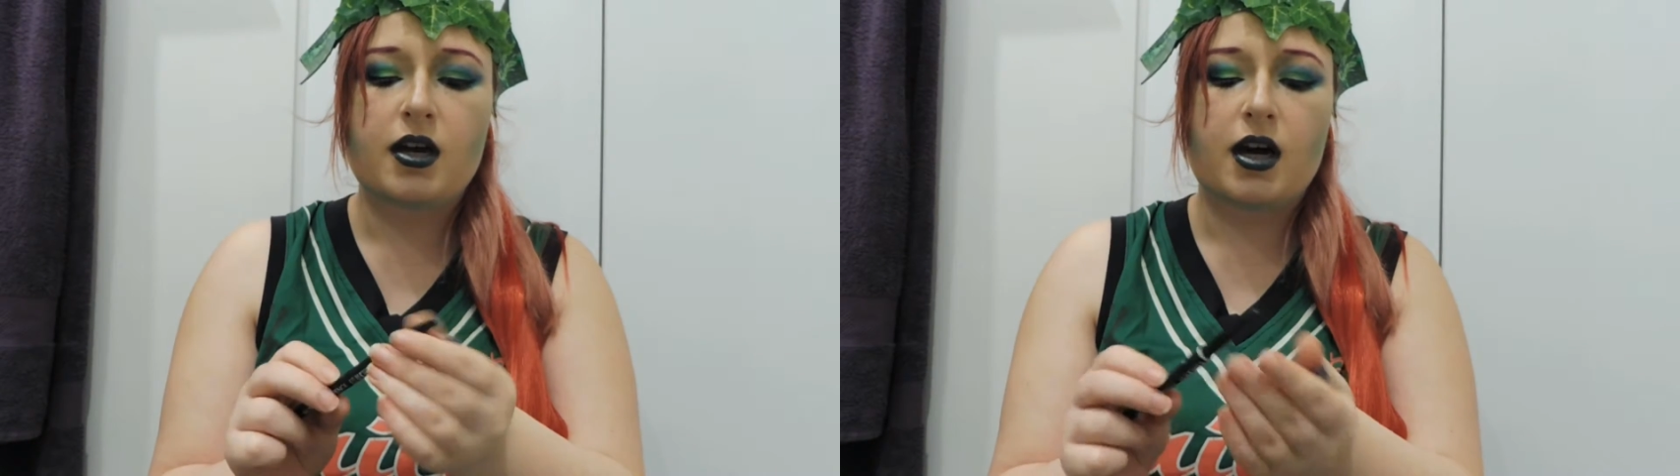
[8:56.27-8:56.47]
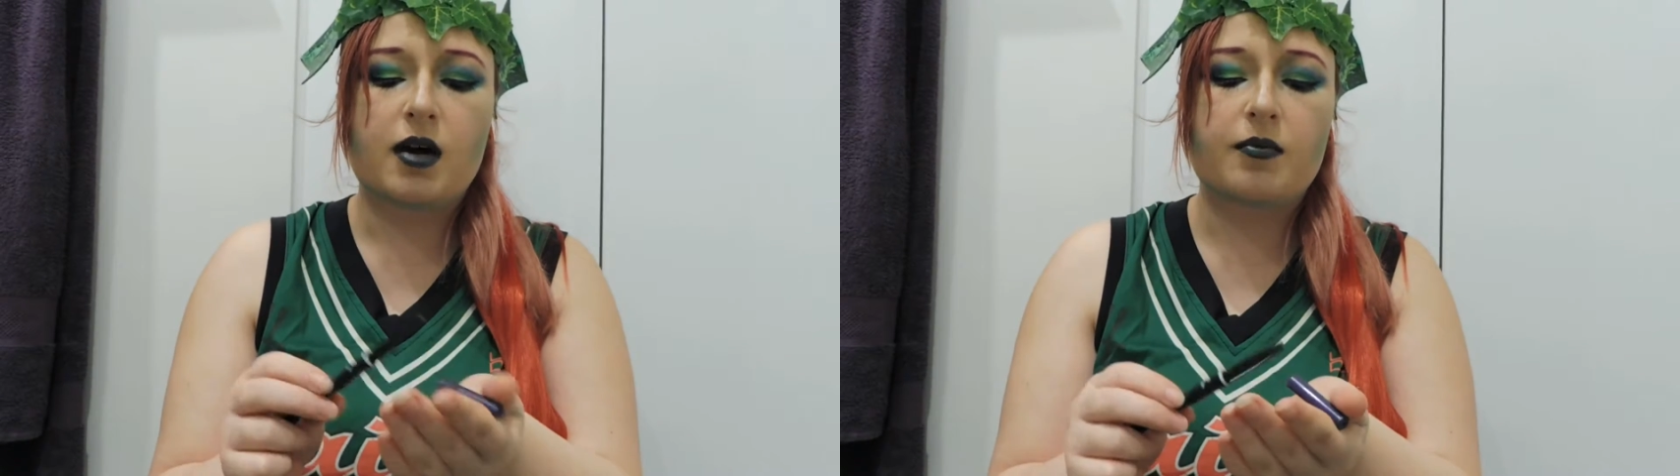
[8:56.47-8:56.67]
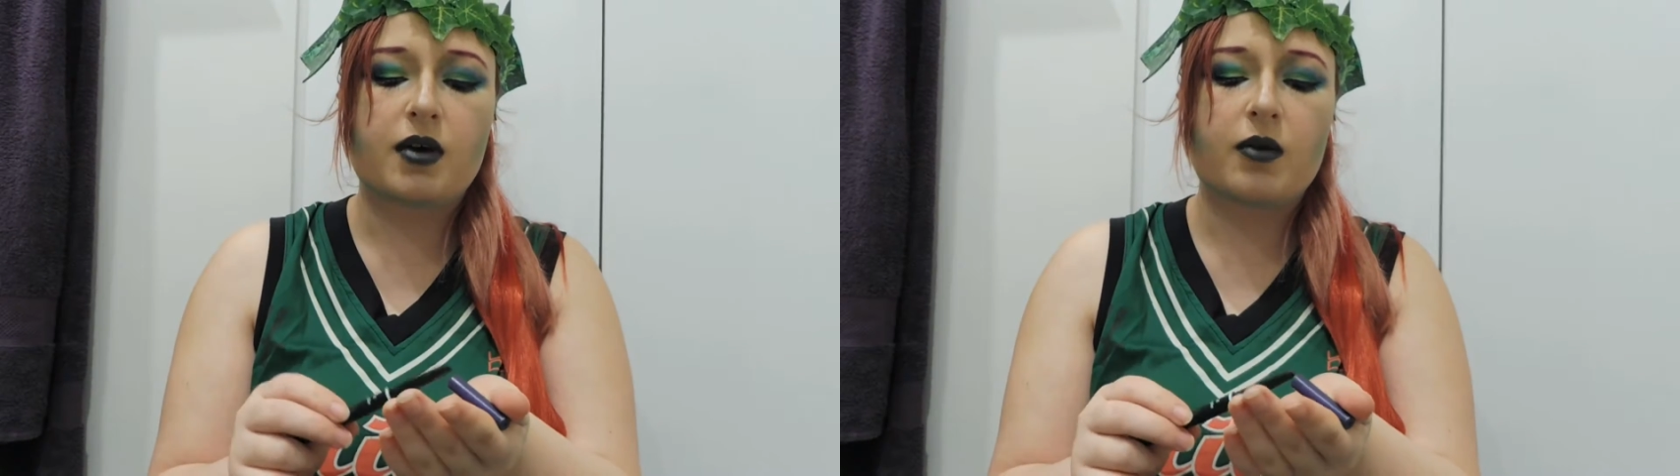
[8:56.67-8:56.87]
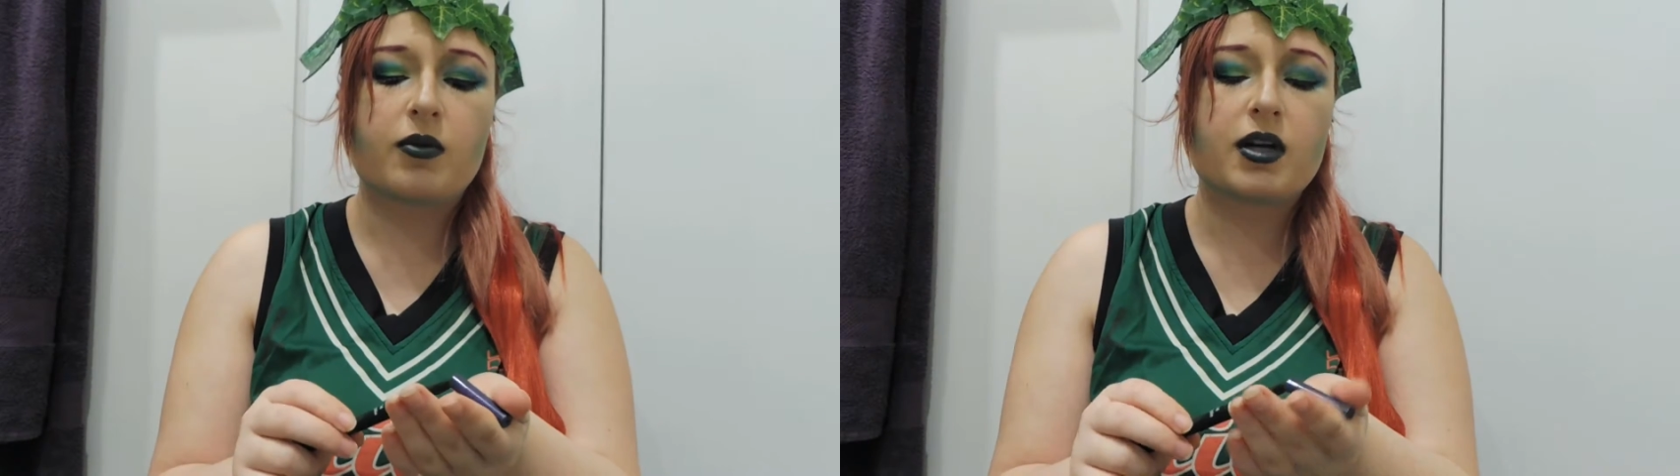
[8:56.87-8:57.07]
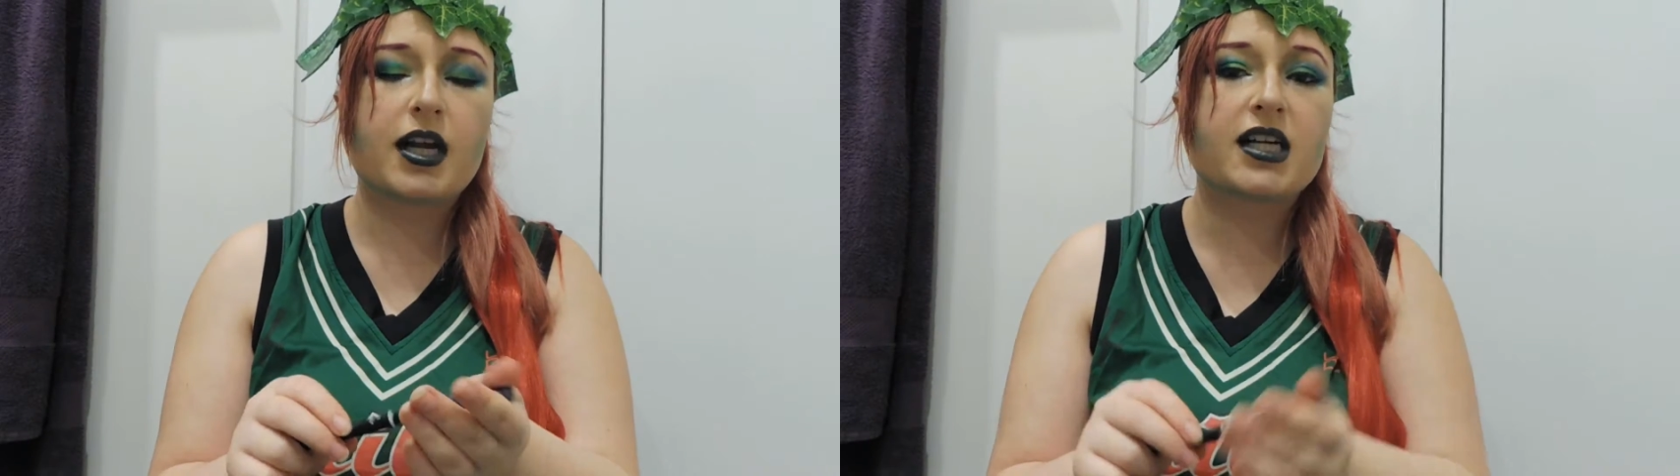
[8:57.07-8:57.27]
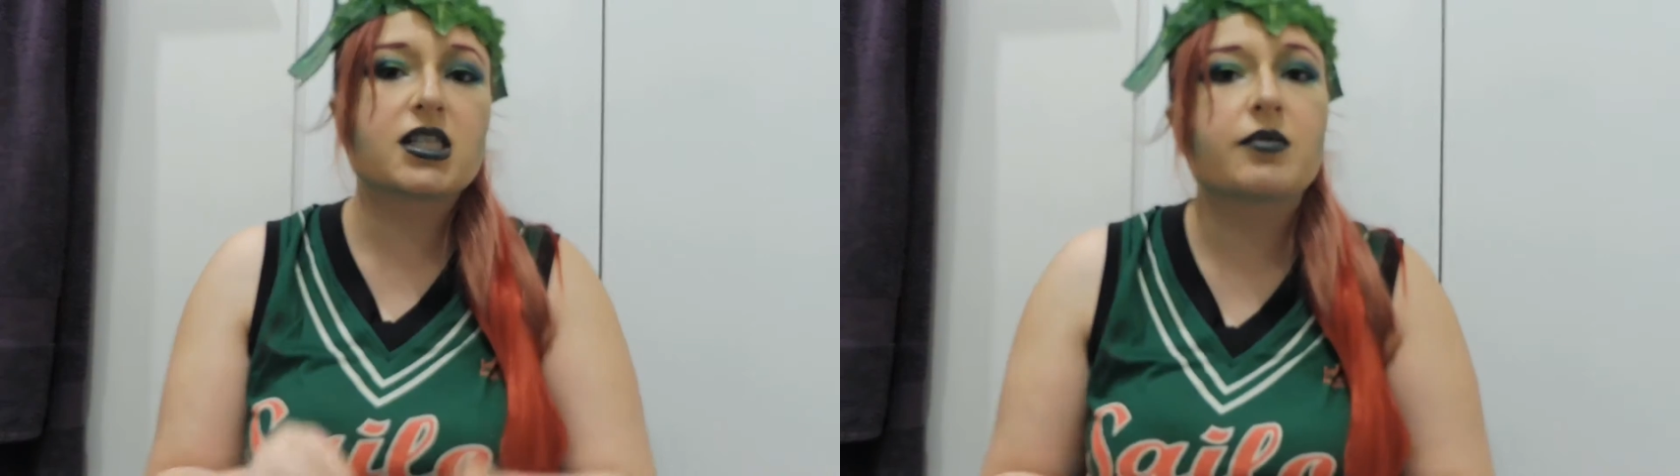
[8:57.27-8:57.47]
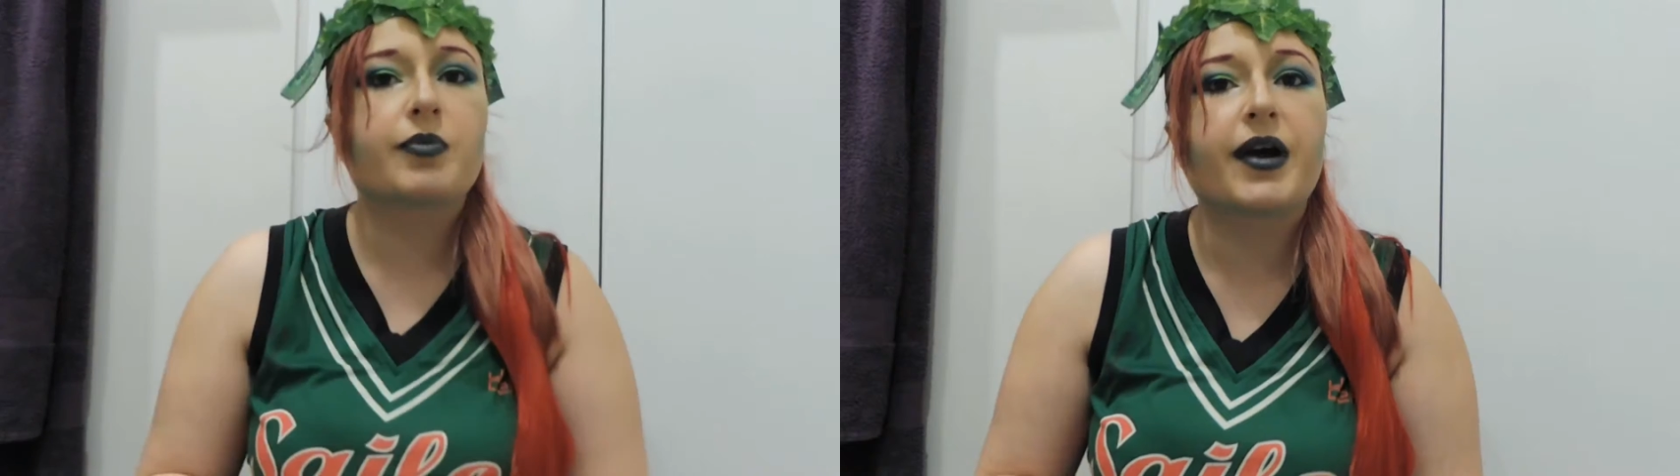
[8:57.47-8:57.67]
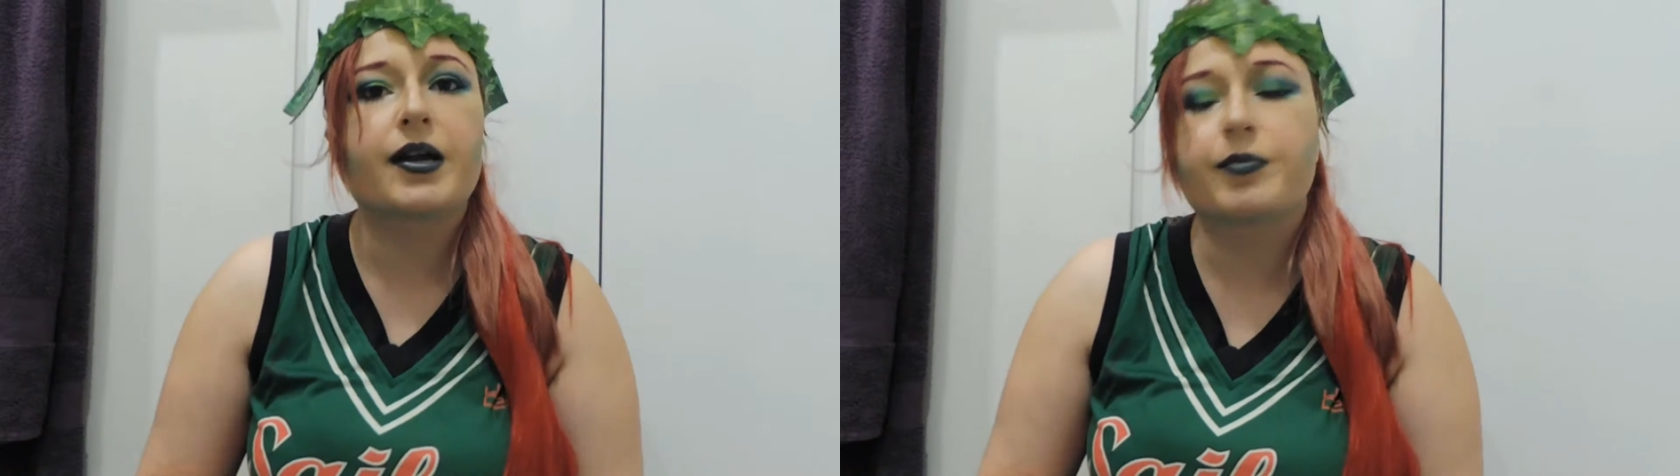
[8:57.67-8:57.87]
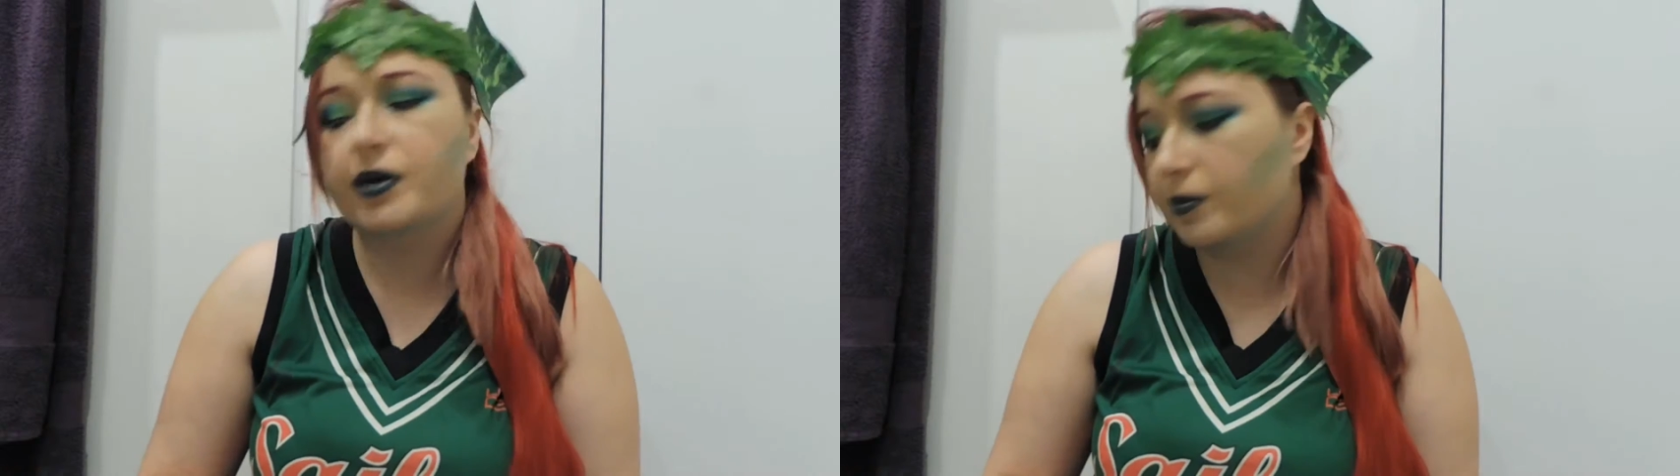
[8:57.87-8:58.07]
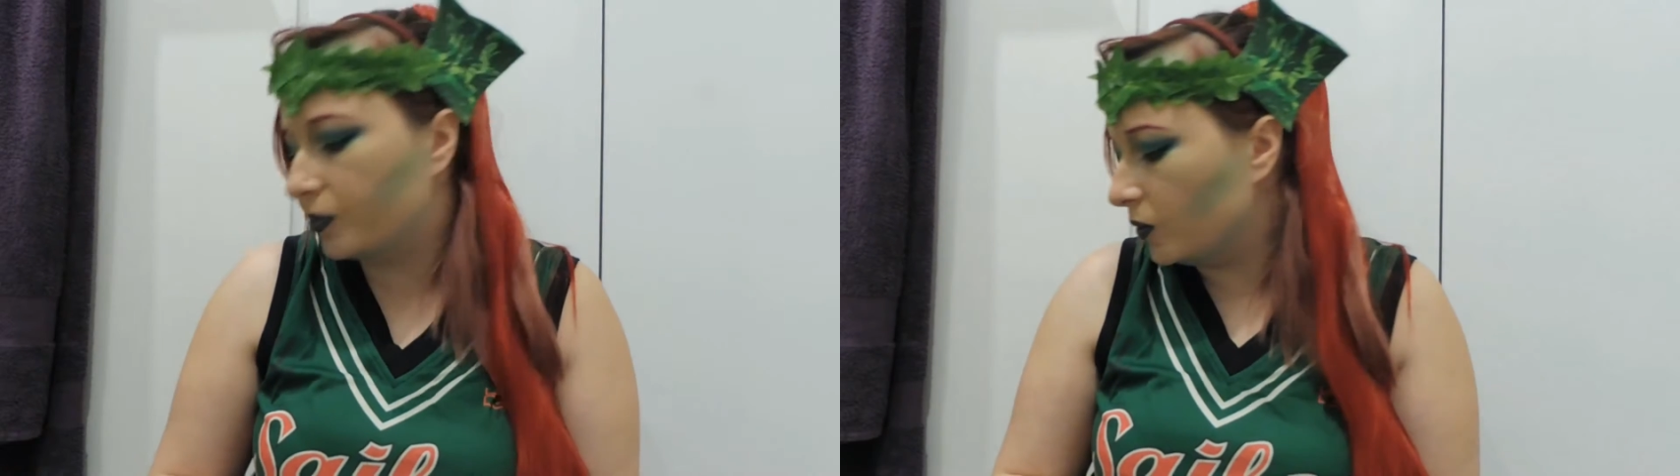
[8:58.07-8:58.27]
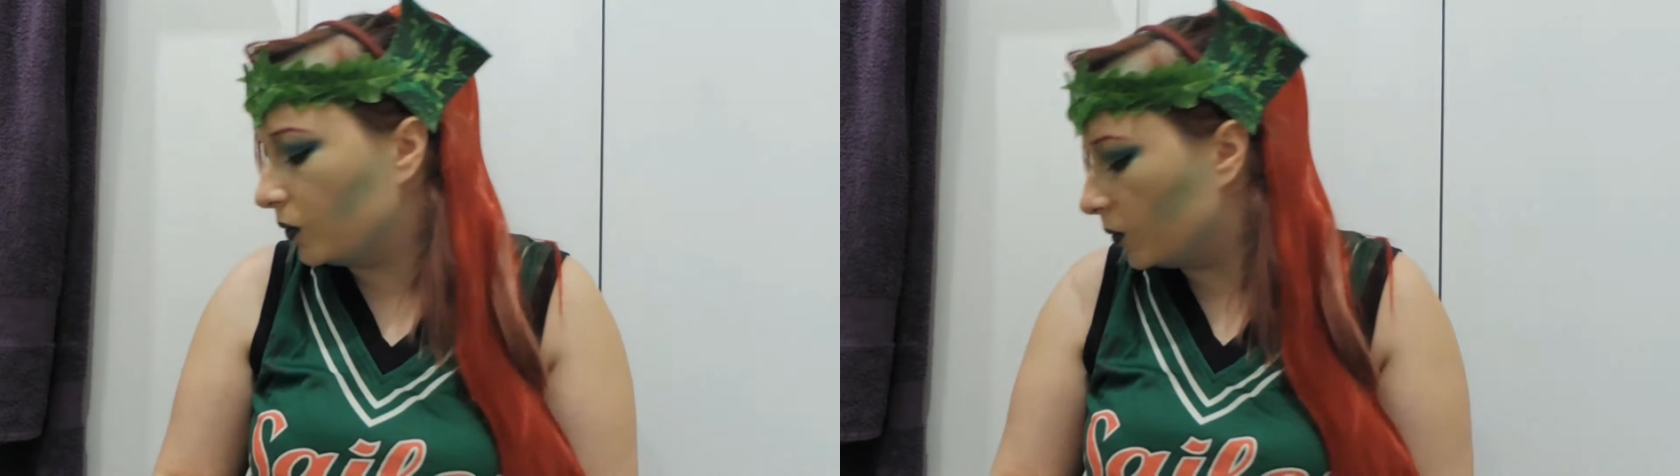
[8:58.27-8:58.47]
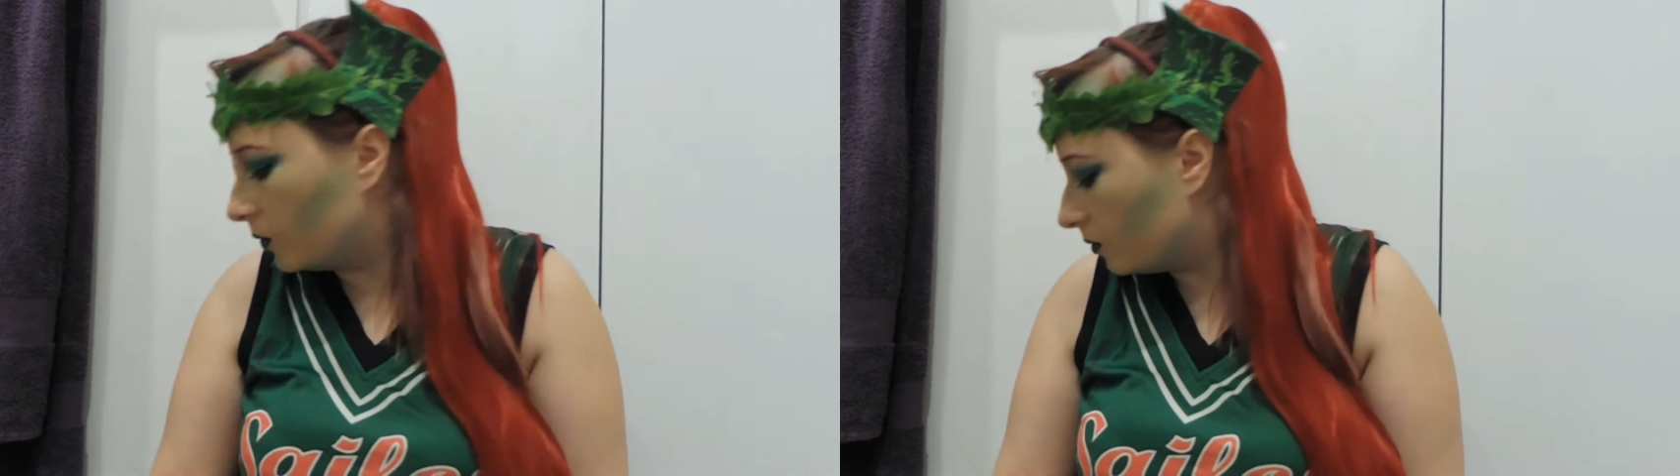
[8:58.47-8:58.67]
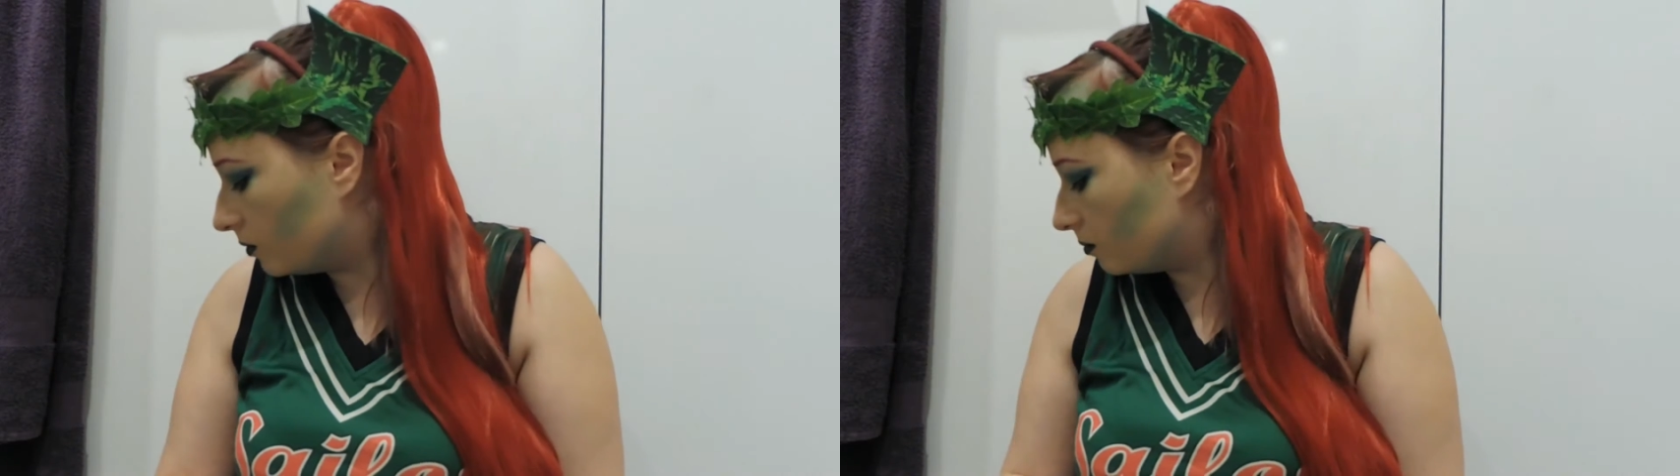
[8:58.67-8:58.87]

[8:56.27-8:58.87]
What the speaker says: I wanted actually a brighter purple,